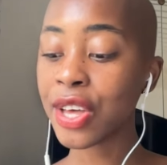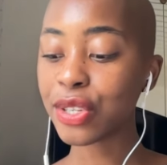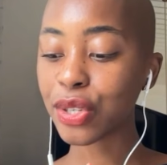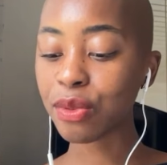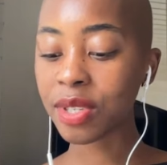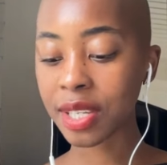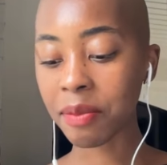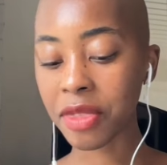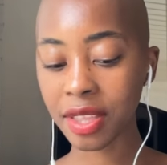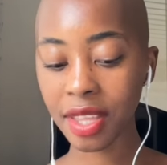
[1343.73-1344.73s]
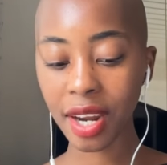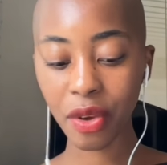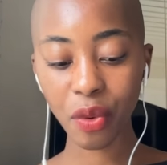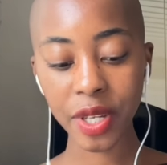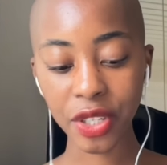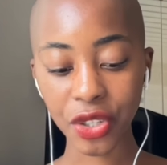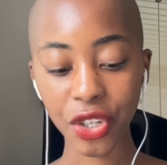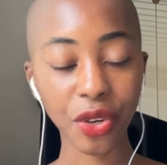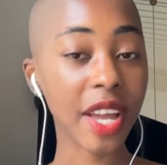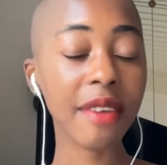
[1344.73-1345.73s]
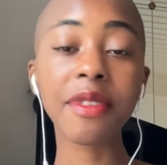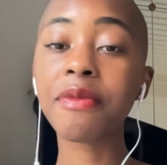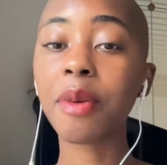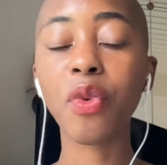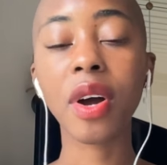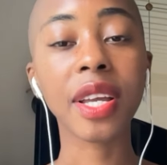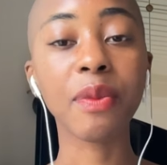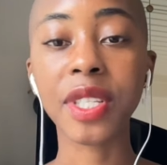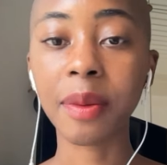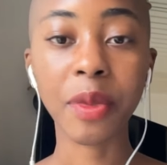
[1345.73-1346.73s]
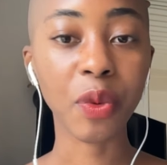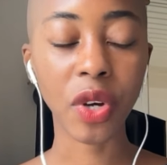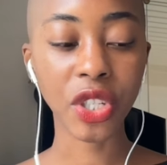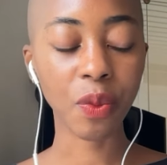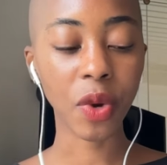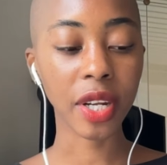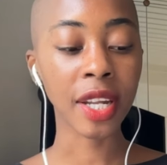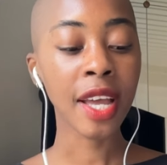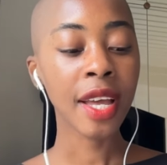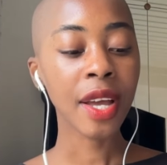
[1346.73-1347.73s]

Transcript: So something that I always do, even if I'm working with someone one-to-one,